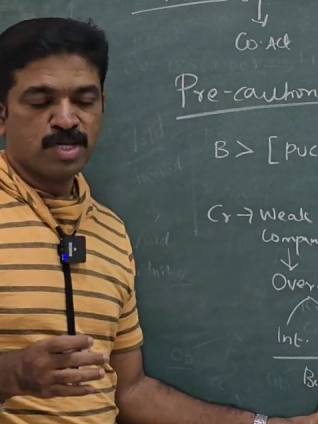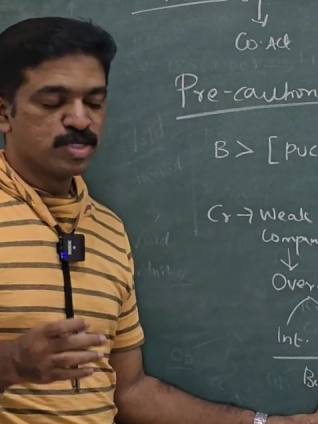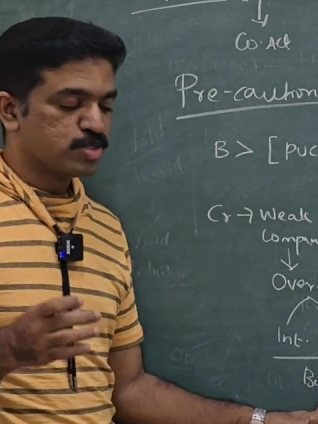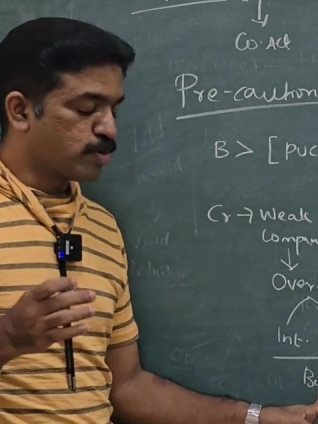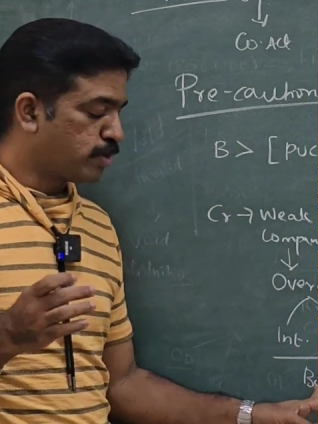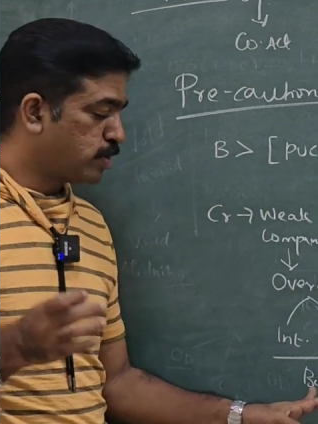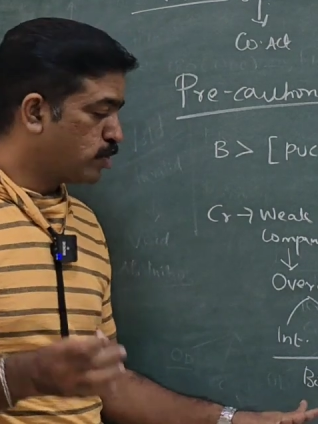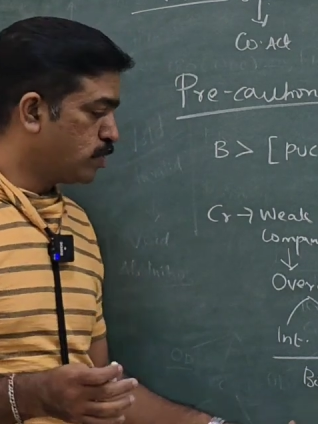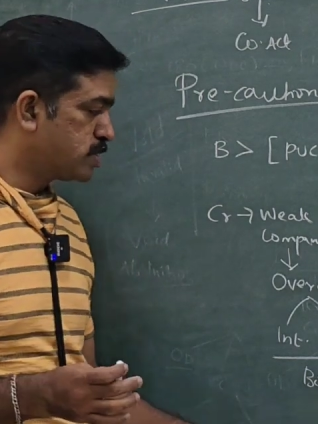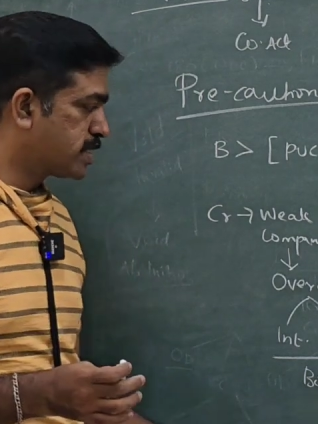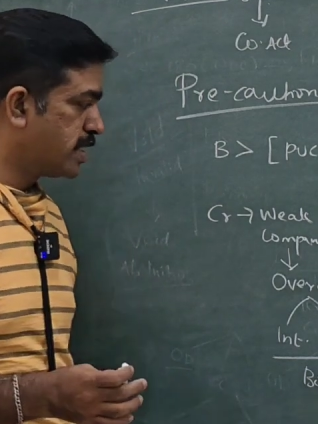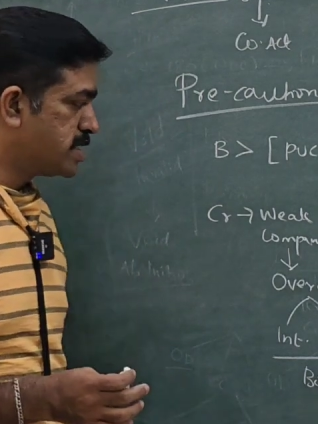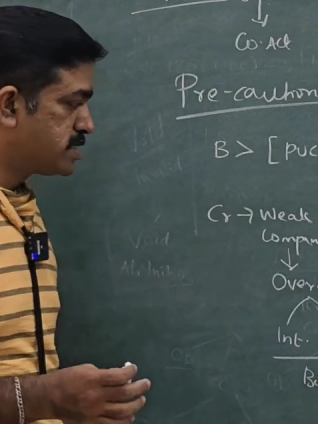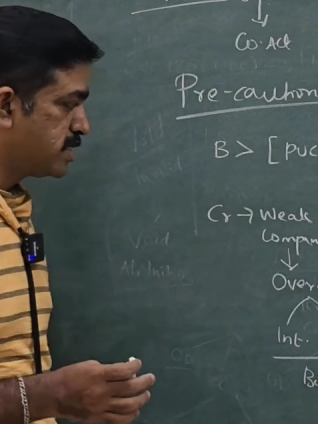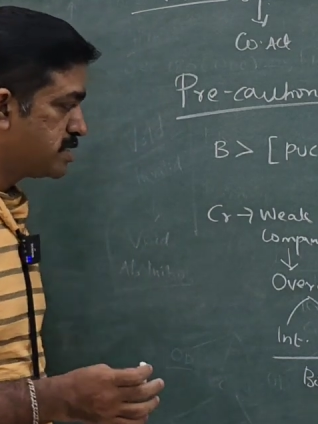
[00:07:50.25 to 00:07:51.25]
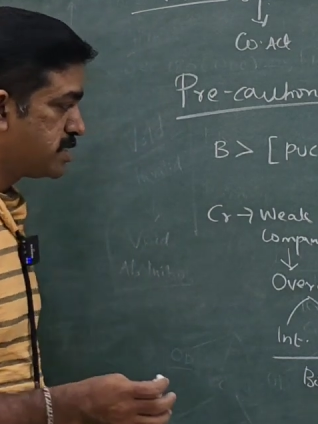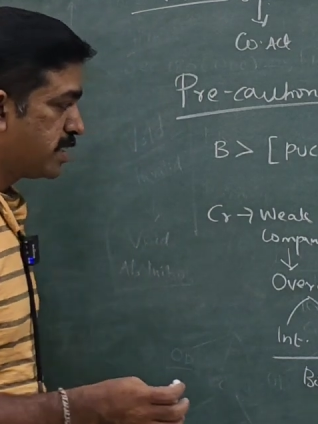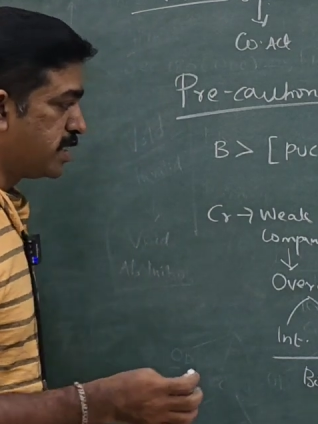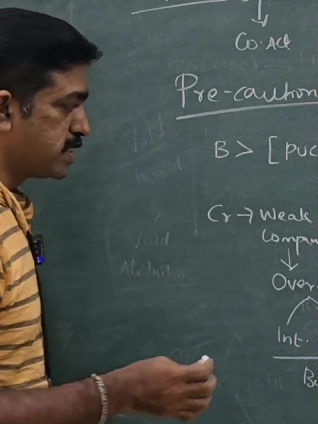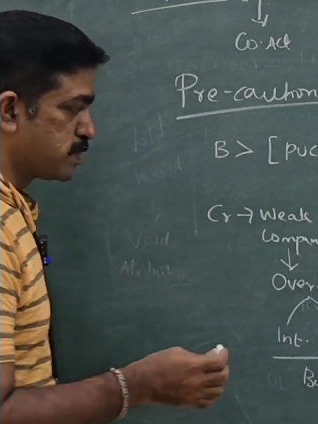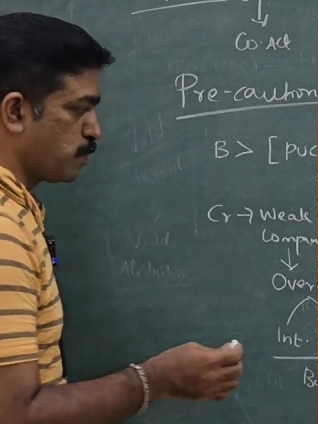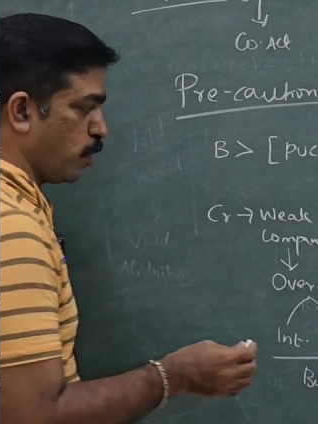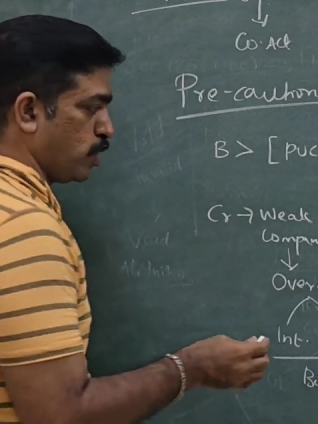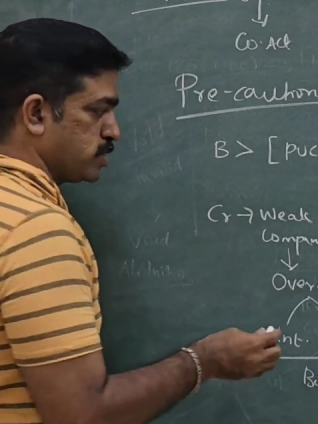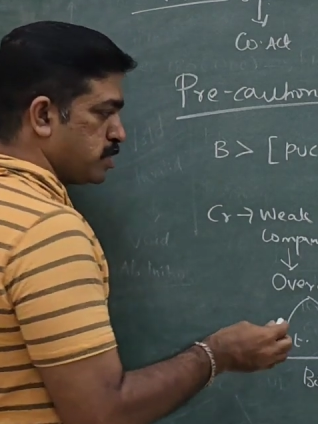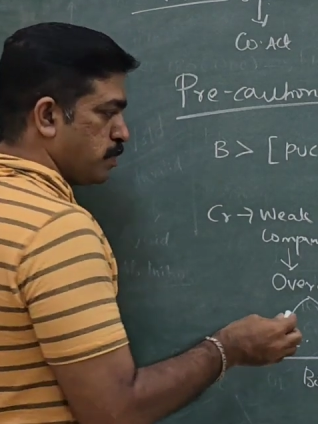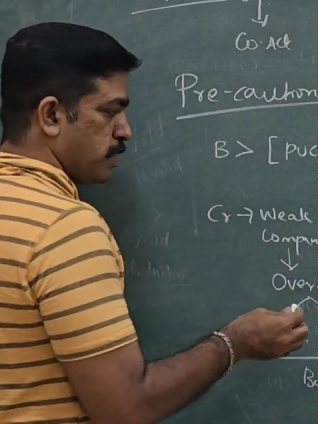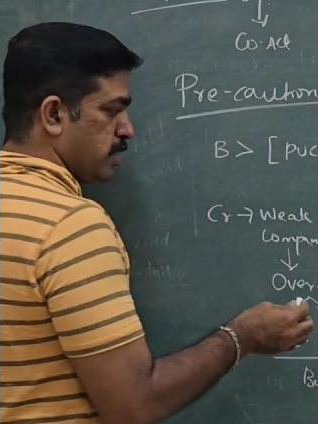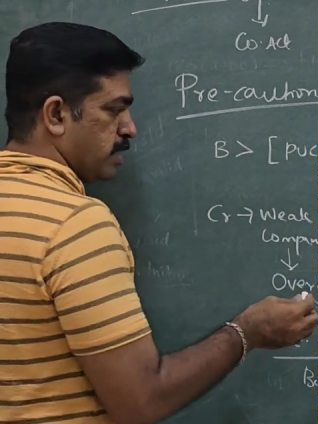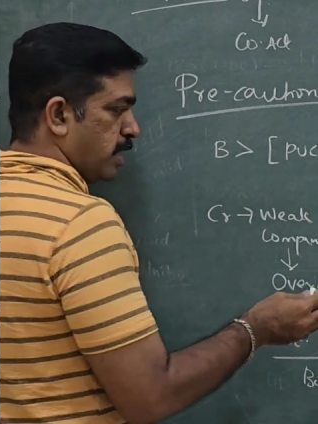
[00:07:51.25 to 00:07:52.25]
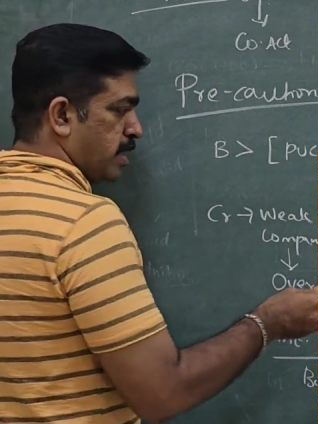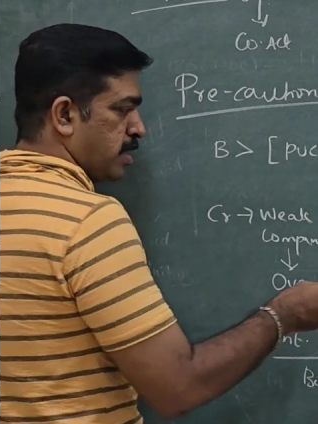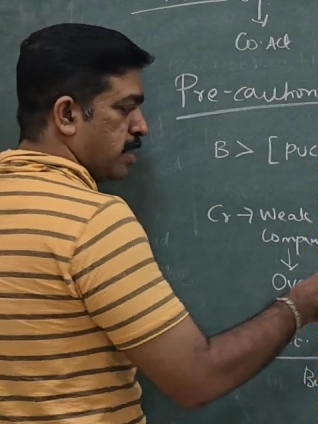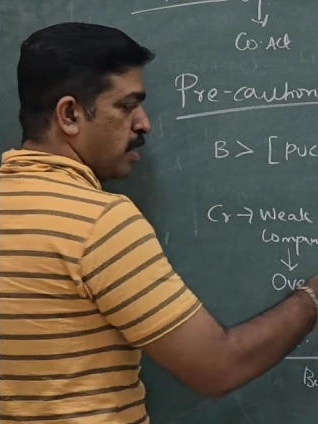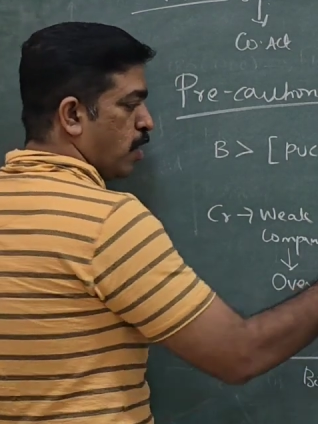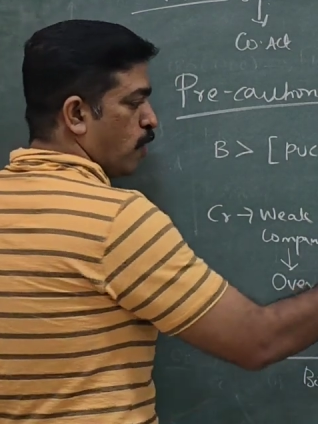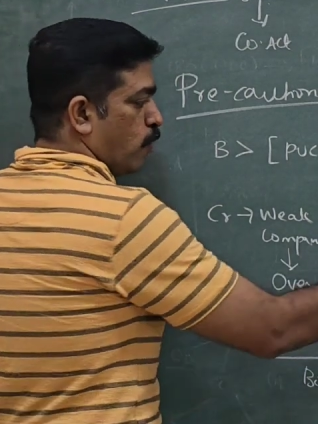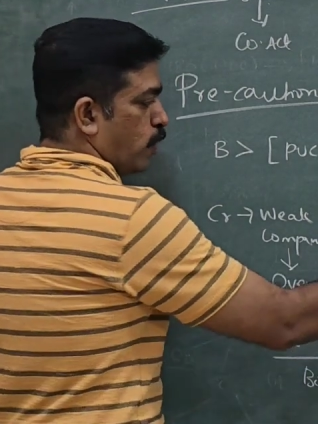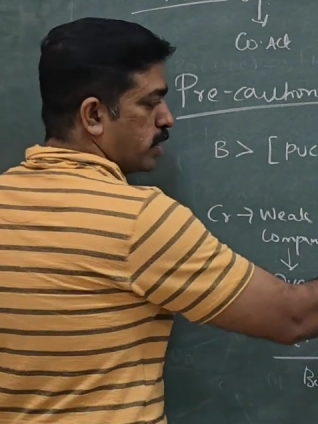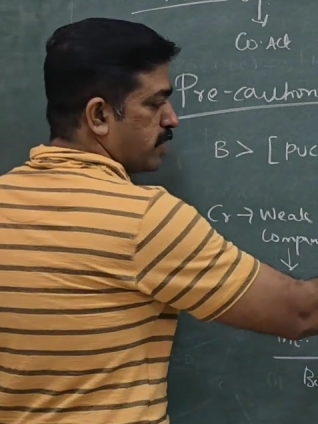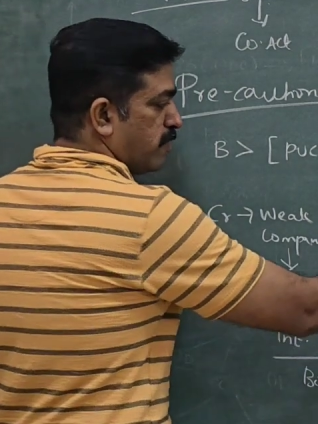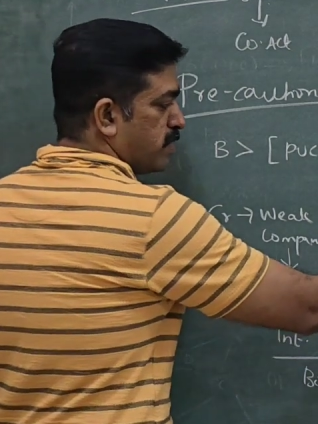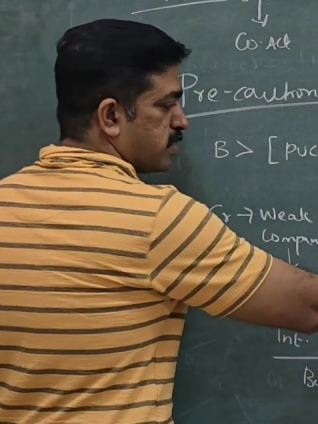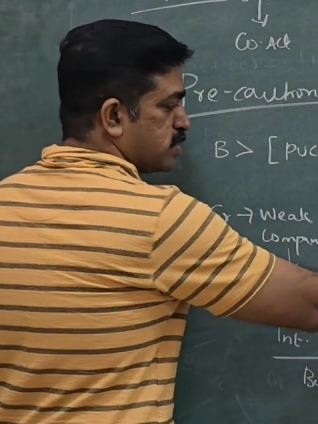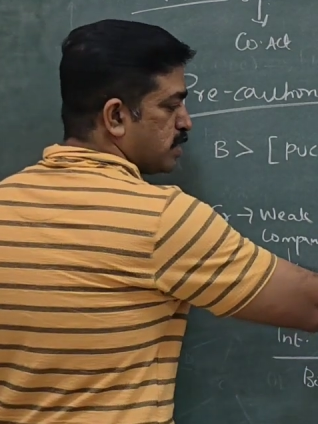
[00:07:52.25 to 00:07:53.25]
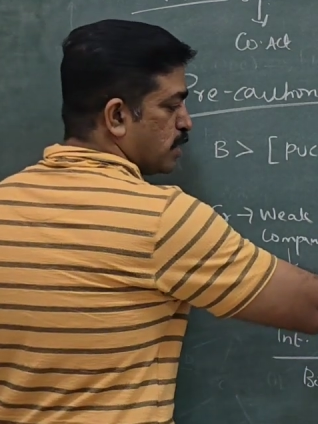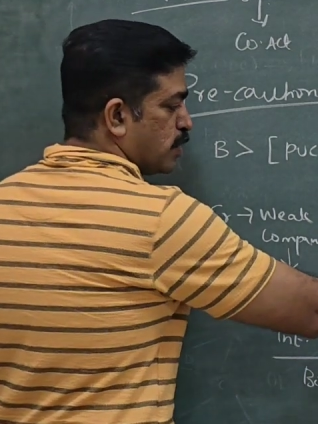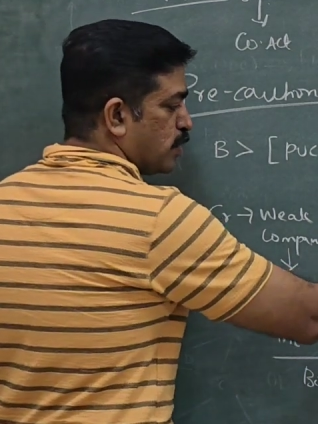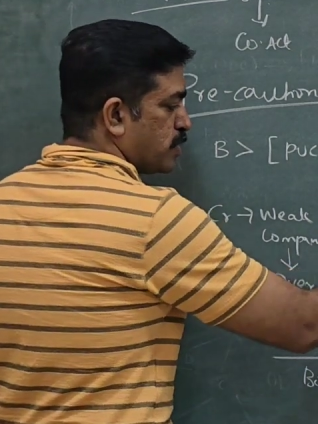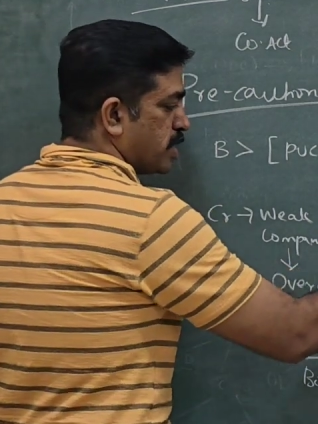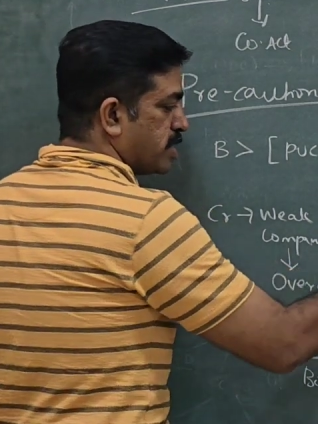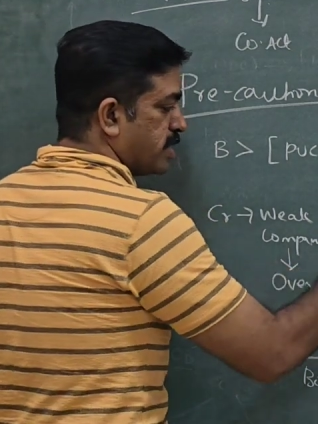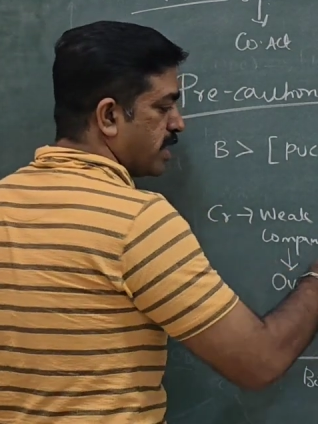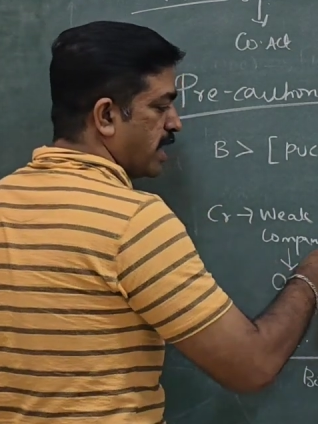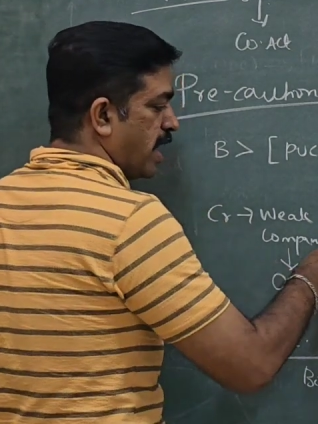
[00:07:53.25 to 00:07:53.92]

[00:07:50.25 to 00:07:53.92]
So in those cases, it is possible that whatever resolution they